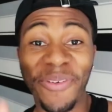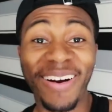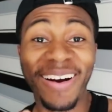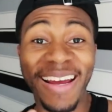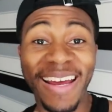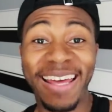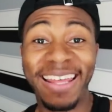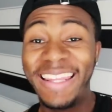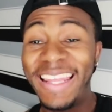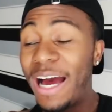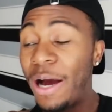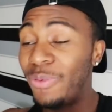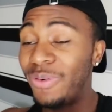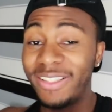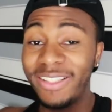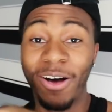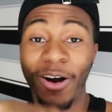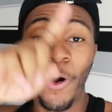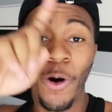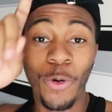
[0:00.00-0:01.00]
Right, and that
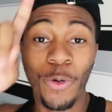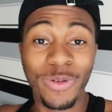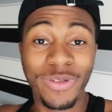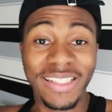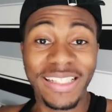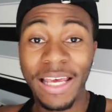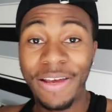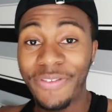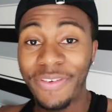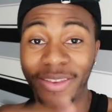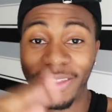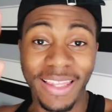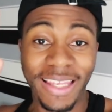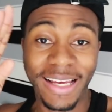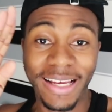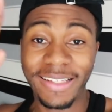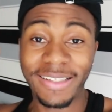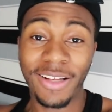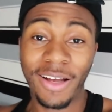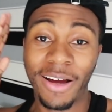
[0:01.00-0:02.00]
was the whole seven
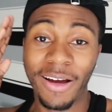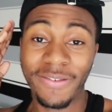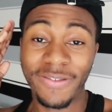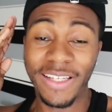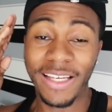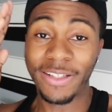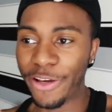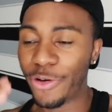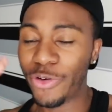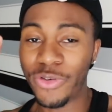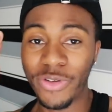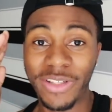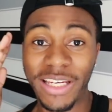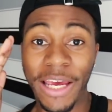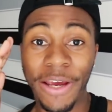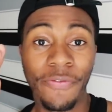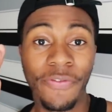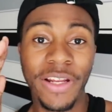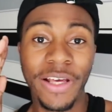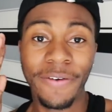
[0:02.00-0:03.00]
things I've said that you should
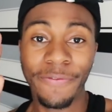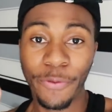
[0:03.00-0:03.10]
definitely